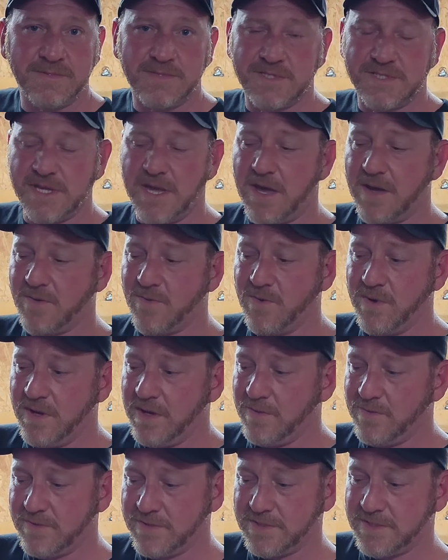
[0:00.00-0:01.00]
stock
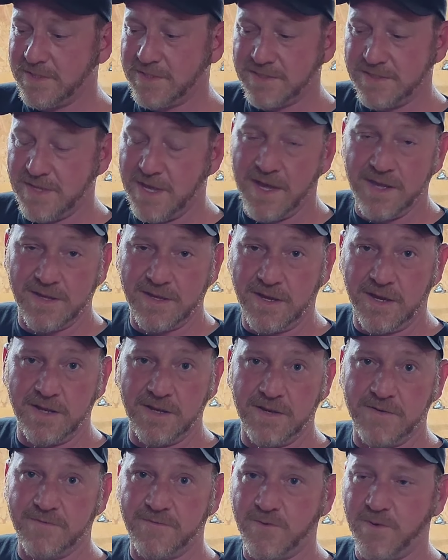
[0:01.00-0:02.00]
wing was just not
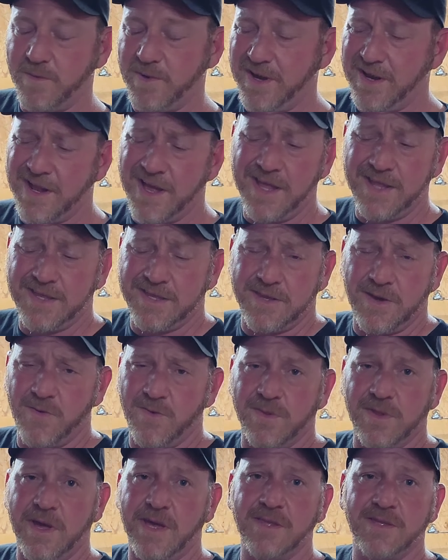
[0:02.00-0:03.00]
cutting it for me, and I
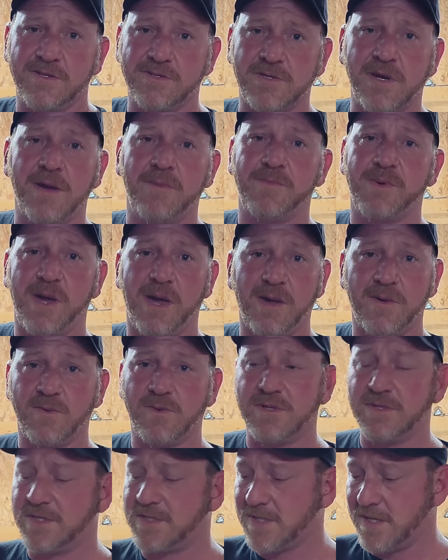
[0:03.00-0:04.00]
don't like the track pack
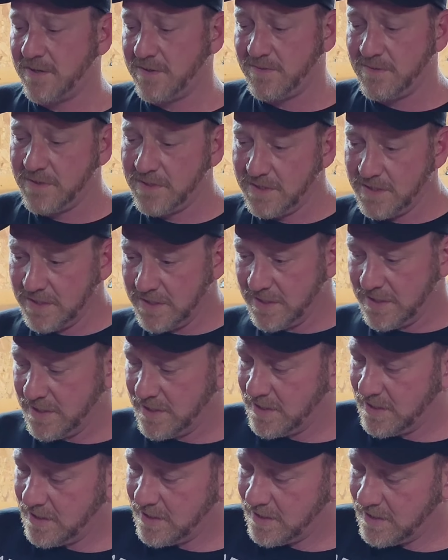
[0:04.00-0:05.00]
one, so
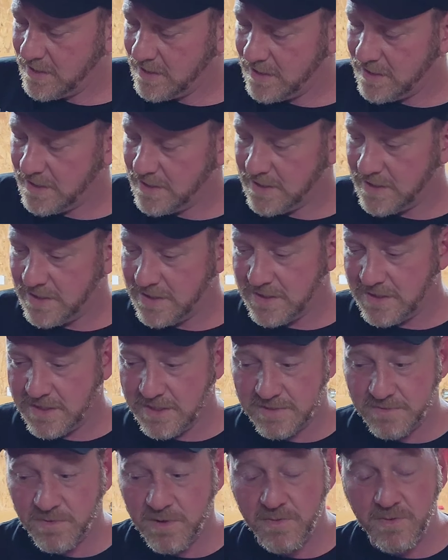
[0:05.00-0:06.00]

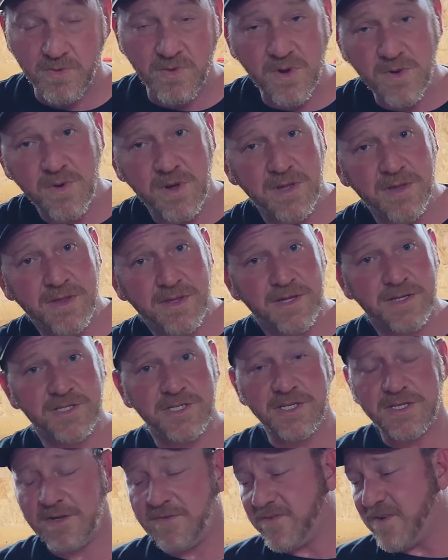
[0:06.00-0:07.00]
this is what we went with, the
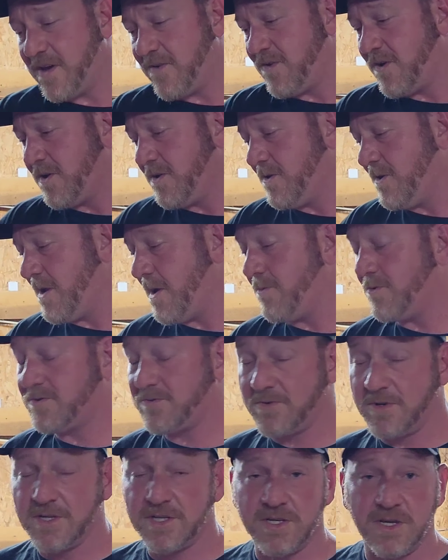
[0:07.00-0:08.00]
GT500. I
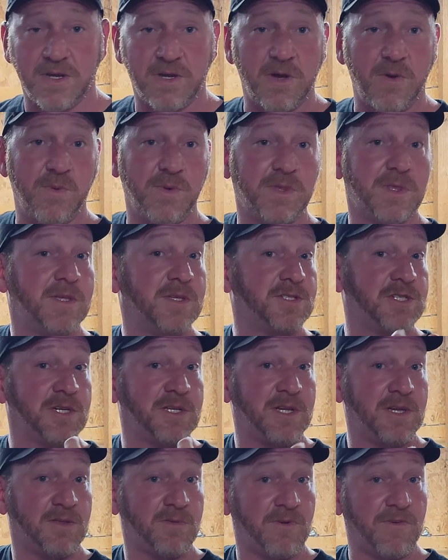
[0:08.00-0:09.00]
was originally going to go with the
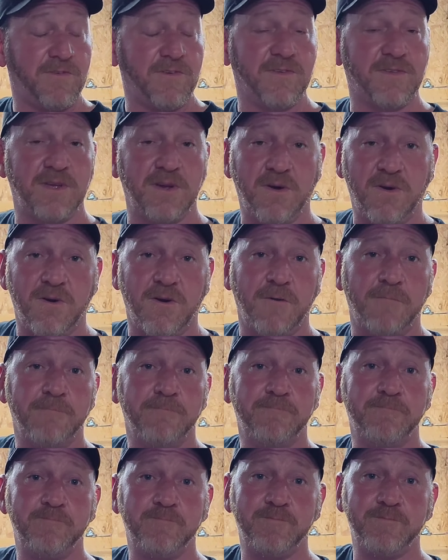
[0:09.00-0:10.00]
GT350R,
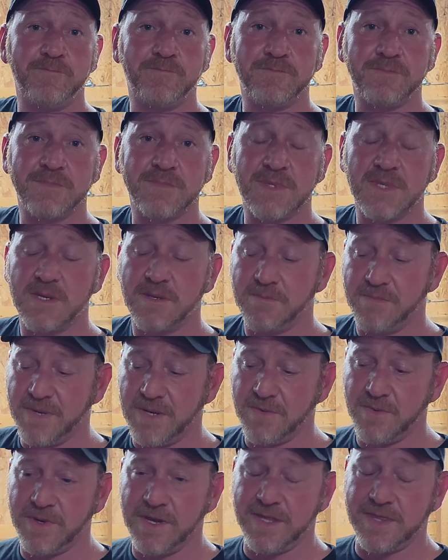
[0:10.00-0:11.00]

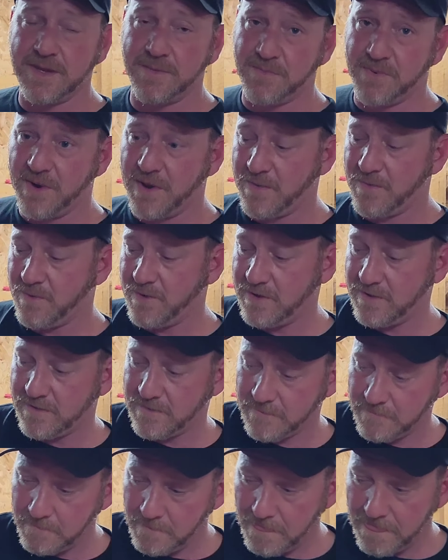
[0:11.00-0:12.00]
but we had that problem
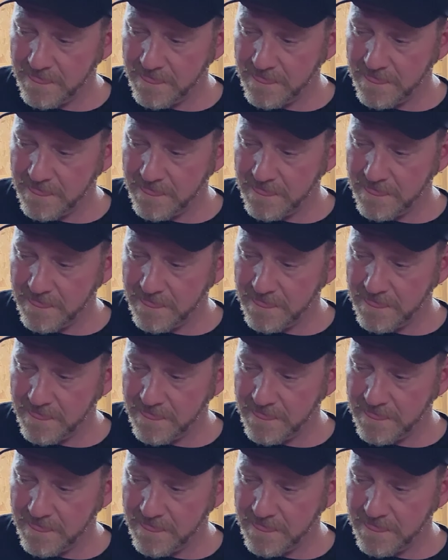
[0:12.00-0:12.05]
with,